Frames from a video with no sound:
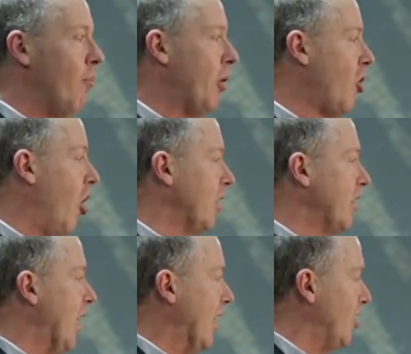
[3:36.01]

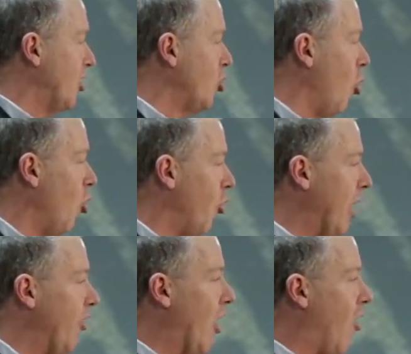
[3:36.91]
because their
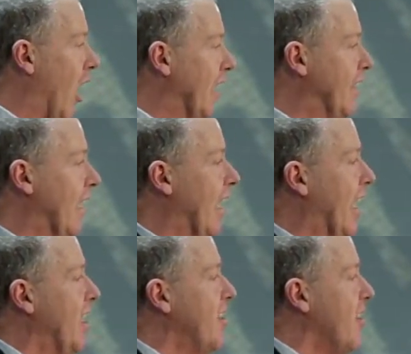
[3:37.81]
story, their idea
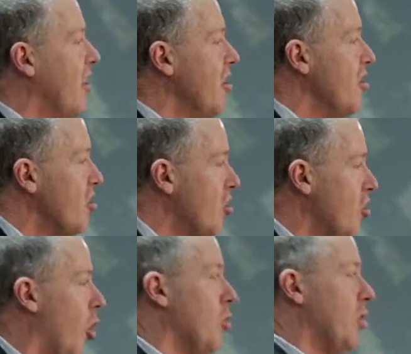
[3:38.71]
is
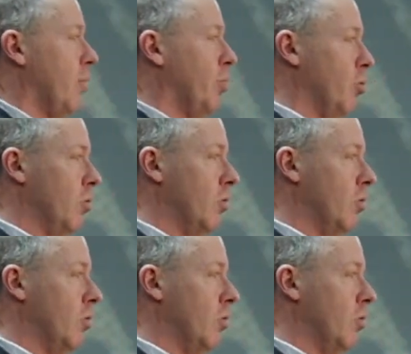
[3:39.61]
so simple.